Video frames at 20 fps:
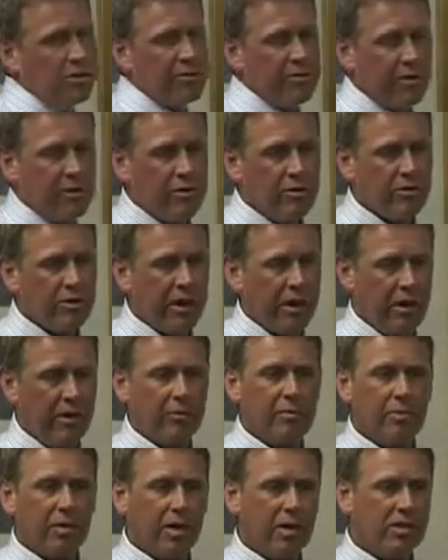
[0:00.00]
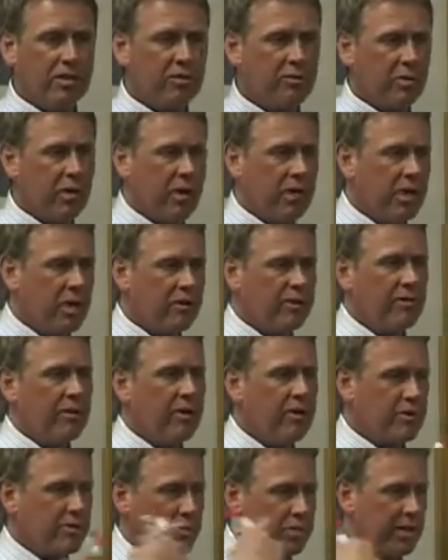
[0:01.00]
you further down because they're running
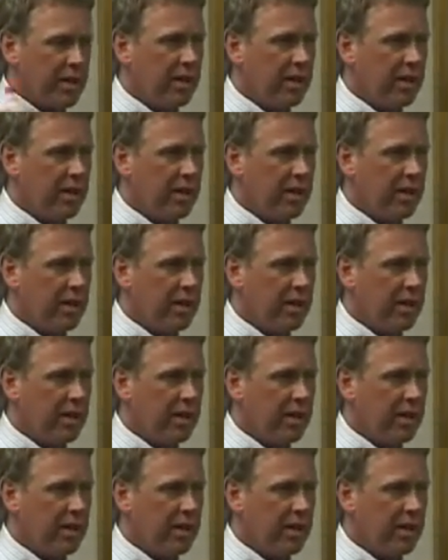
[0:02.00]
interference with